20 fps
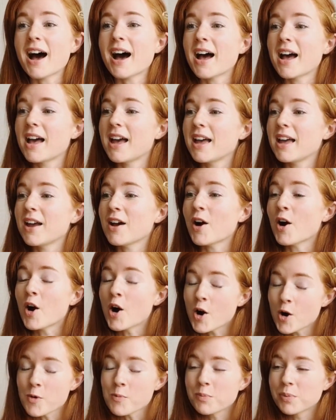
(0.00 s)
I
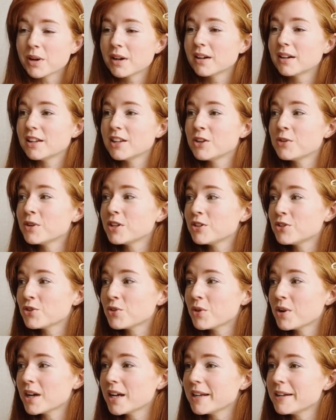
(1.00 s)
hope you
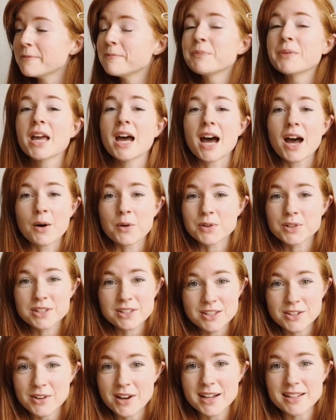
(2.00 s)
enjoyed. I will
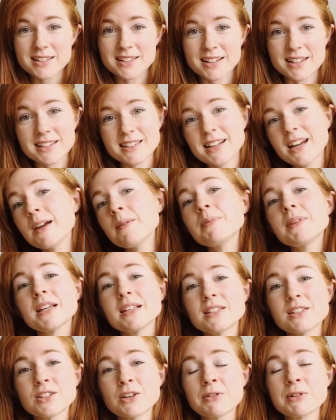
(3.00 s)
see you guys next time.
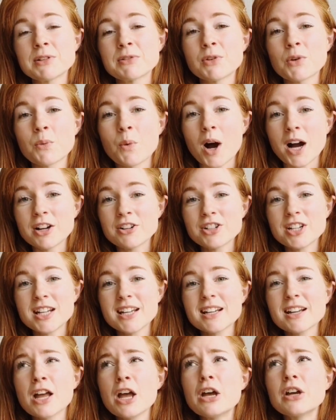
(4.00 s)
Thanks as always for
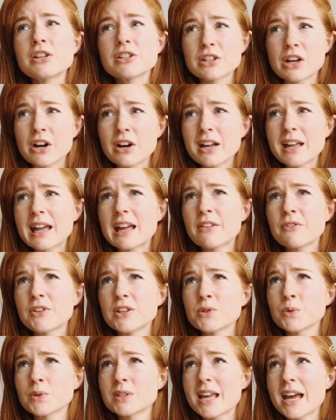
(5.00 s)
watching. Sorry again if
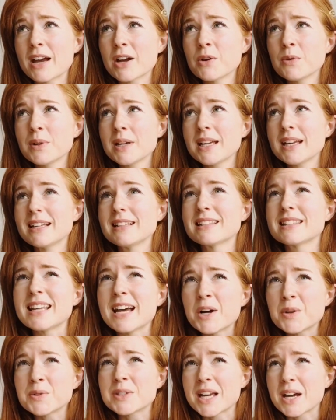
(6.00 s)
was echoey. It
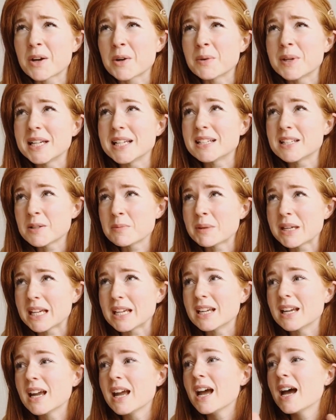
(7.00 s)
sounds echoey to me.
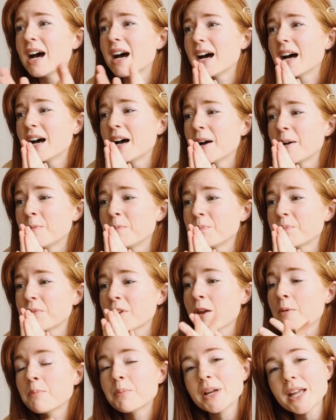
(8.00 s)

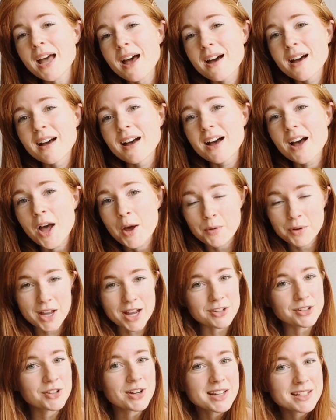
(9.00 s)
But yeah, I will
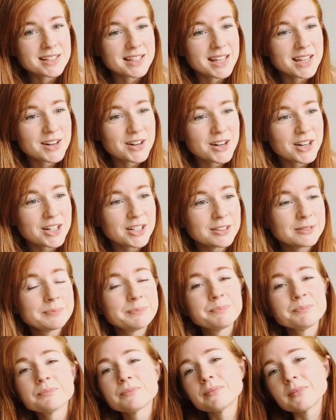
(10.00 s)
catch you guys later.
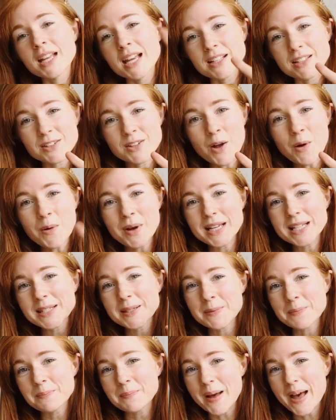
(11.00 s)
Thanks as
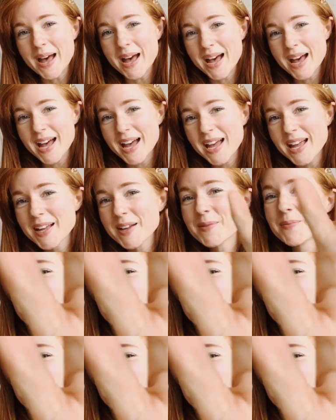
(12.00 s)
always. Bye.